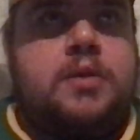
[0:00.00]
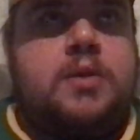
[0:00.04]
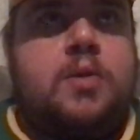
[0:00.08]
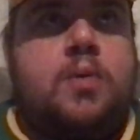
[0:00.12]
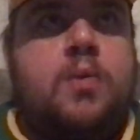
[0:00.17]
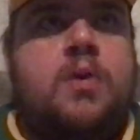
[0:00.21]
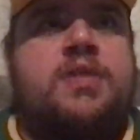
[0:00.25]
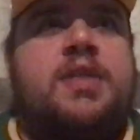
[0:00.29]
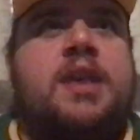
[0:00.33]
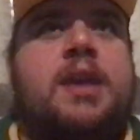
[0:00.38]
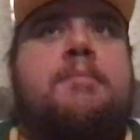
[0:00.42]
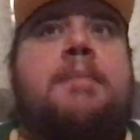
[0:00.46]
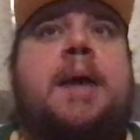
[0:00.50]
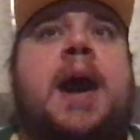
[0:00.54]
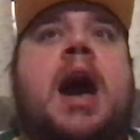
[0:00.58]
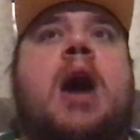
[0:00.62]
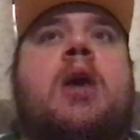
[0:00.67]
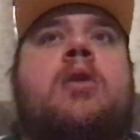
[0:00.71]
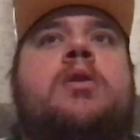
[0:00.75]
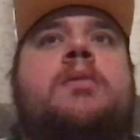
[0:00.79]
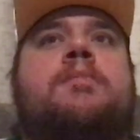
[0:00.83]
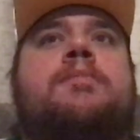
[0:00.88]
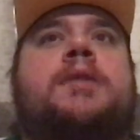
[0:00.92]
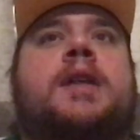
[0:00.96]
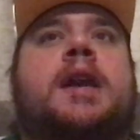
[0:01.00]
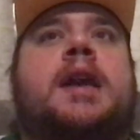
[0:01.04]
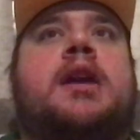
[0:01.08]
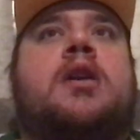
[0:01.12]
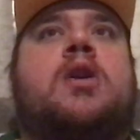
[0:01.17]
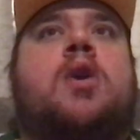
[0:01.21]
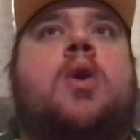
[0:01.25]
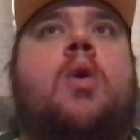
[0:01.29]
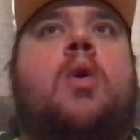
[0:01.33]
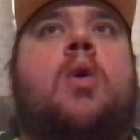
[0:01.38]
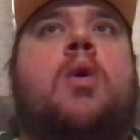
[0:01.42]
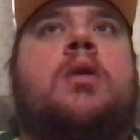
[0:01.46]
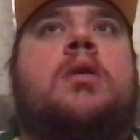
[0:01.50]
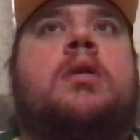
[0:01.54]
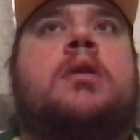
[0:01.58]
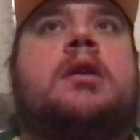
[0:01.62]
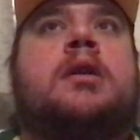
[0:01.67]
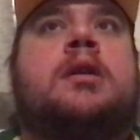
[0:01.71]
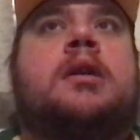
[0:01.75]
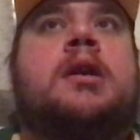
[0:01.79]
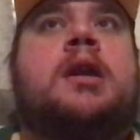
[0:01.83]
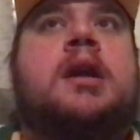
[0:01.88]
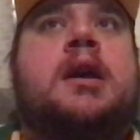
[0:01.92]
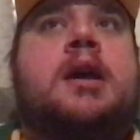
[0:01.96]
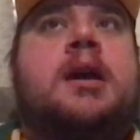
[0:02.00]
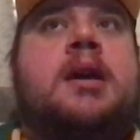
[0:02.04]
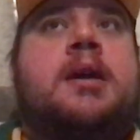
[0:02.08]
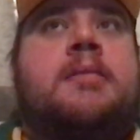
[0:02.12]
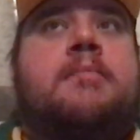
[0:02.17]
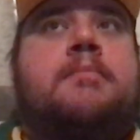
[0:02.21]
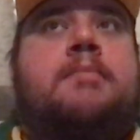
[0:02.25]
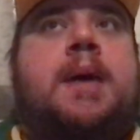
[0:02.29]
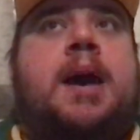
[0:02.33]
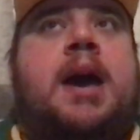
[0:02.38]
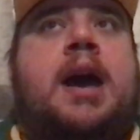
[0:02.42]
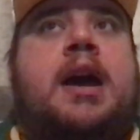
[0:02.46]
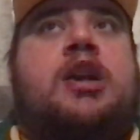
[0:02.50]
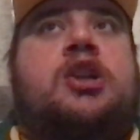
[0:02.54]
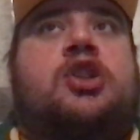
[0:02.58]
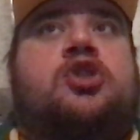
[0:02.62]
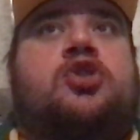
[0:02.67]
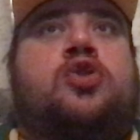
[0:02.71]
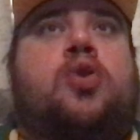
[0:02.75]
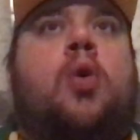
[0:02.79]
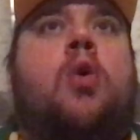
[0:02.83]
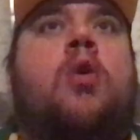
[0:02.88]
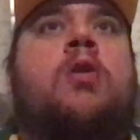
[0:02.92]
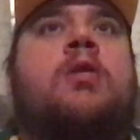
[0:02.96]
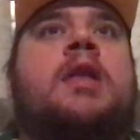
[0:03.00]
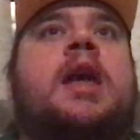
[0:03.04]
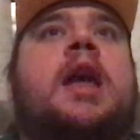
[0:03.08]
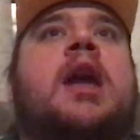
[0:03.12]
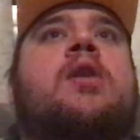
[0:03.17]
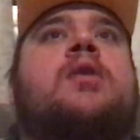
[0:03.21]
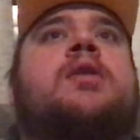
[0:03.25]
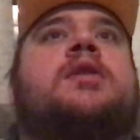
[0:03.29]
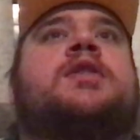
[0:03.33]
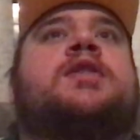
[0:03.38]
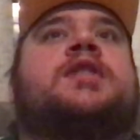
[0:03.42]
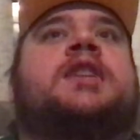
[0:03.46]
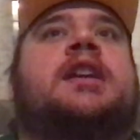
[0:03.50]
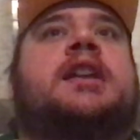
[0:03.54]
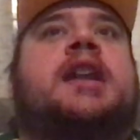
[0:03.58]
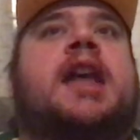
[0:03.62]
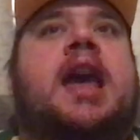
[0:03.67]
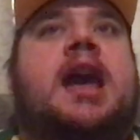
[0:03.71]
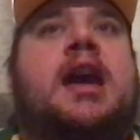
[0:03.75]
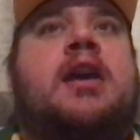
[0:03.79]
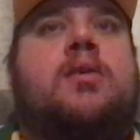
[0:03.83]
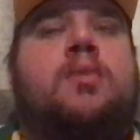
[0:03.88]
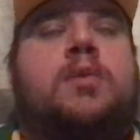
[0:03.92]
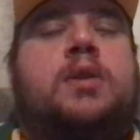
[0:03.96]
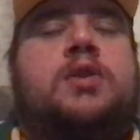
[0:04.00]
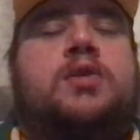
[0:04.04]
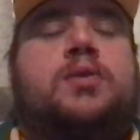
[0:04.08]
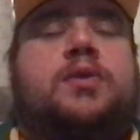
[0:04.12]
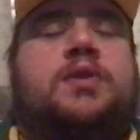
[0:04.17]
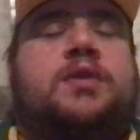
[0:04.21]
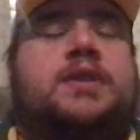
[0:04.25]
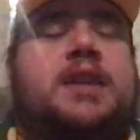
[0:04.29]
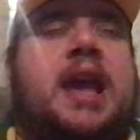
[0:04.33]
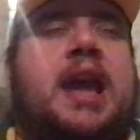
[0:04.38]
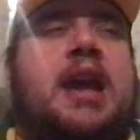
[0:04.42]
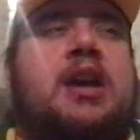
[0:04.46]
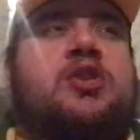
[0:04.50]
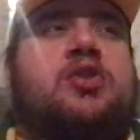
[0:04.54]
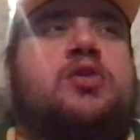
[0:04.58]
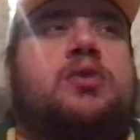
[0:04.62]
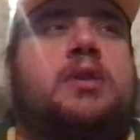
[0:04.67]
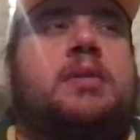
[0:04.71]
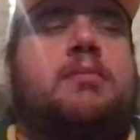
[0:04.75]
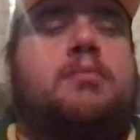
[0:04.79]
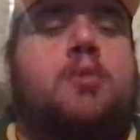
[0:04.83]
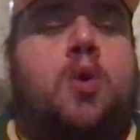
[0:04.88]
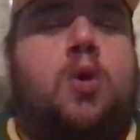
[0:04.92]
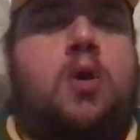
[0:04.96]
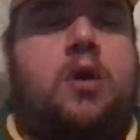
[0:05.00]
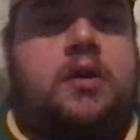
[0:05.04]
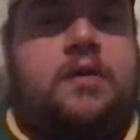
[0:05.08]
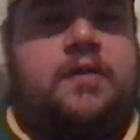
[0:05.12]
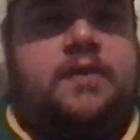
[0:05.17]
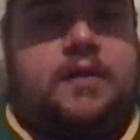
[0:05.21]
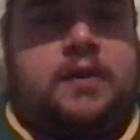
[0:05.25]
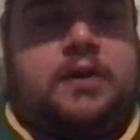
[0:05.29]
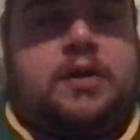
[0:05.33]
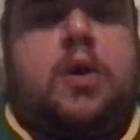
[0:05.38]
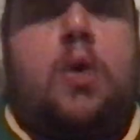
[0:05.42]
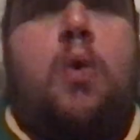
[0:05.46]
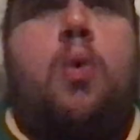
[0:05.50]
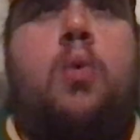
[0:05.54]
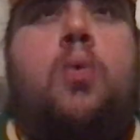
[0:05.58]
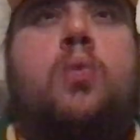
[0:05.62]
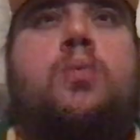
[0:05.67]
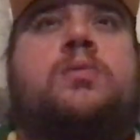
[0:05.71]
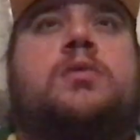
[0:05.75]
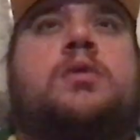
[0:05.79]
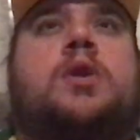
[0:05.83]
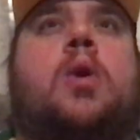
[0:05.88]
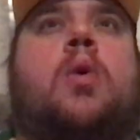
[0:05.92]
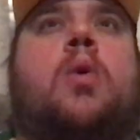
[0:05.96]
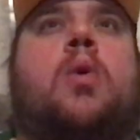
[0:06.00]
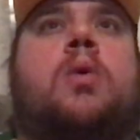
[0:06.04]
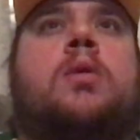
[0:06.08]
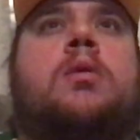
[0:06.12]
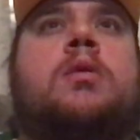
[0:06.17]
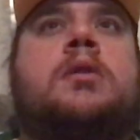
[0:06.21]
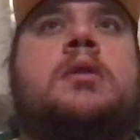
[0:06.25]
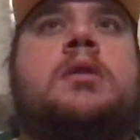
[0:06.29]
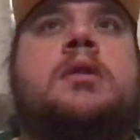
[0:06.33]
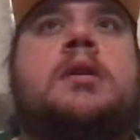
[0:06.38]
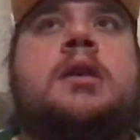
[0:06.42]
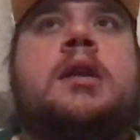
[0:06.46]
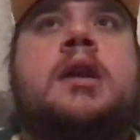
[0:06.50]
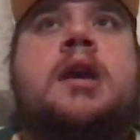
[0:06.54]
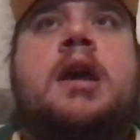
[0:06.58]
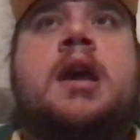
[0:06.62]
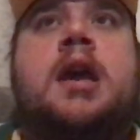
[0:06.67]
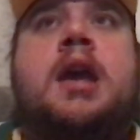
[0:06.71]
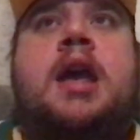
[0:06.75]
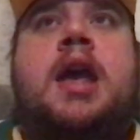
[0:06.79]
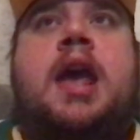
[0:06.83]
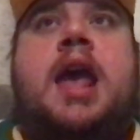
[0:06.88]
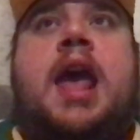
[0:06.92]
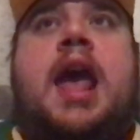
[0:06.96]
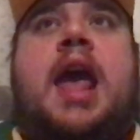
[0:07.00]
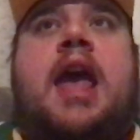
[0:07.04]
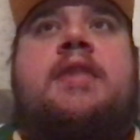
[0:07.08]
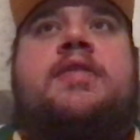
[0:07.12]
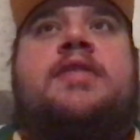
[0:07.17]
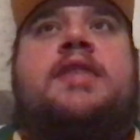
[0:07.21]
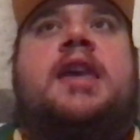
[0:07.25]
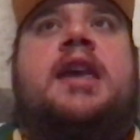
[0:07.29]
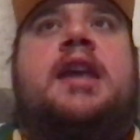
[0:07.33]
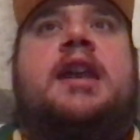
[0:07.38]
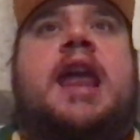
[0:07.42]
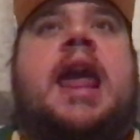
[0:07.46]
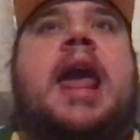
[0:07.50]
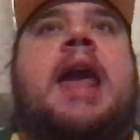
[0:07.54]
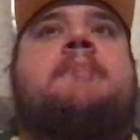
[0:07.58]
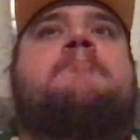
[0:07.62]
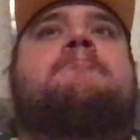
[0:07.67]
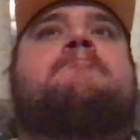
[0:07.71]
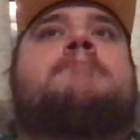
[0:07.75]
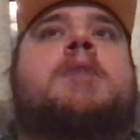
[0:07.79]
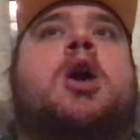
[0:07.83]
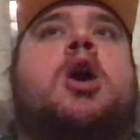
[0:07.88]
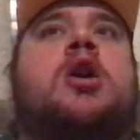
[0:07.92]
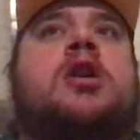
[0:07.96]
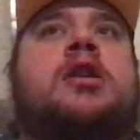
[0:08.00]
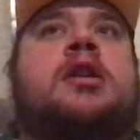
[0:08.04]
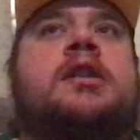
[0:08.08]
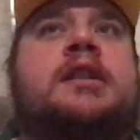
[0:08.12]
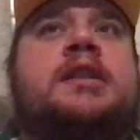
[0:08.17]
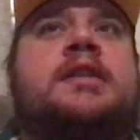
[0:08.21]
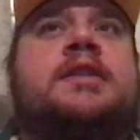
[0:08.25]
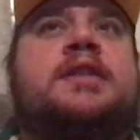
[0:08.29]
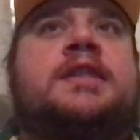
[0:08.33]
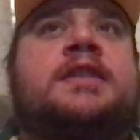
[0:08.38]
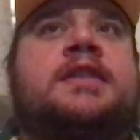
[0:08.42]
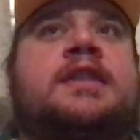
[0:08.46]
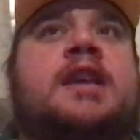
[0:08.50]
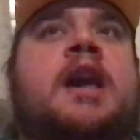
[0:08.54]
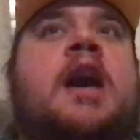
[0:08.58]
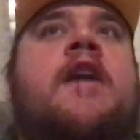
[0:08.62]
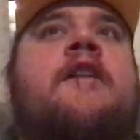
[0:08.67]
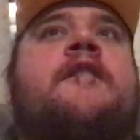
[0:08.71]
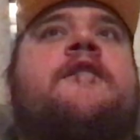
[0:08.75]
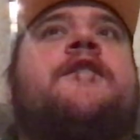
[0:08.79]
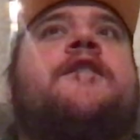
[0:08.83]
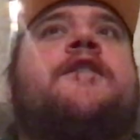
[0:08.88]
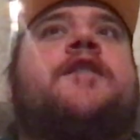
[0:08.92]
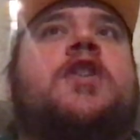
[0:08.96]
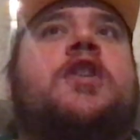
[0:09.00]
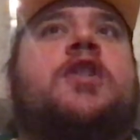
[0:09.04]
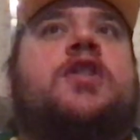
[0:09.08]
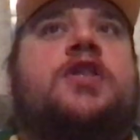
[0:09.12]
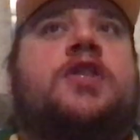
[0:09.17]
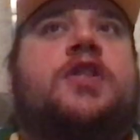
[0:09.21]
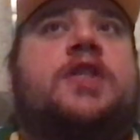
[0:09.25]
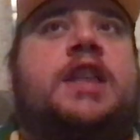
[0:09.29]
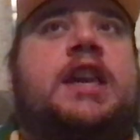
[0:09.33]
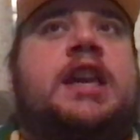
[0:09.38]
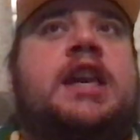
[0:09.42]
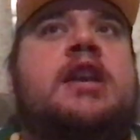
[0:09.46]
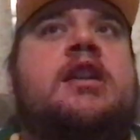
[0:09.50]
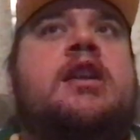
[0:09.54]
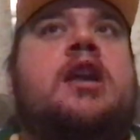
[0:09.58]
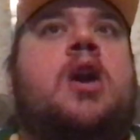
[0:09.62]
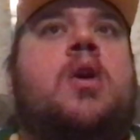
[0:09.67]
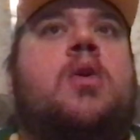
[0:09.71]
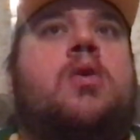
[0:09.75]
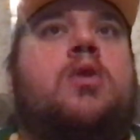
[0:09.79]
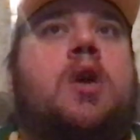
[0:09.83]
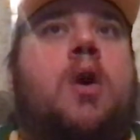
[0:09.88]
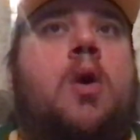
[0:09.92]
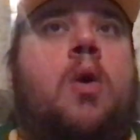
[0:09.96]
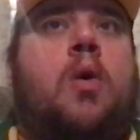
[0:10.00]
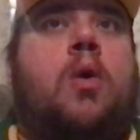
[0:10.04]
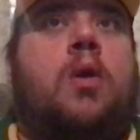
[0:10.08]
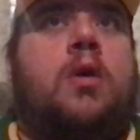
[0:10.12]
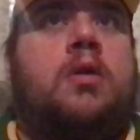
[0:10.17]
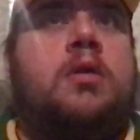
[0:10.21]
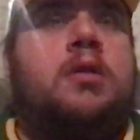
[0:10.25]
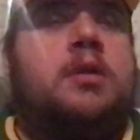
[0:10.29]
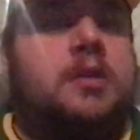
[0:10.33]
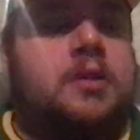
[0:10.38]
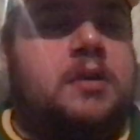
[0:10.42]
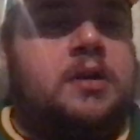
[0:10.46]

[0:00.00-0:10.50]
with a power play goal by Joel Eriksson Ek, which was actually more of an own goal, and then a Marcus Foligno goal,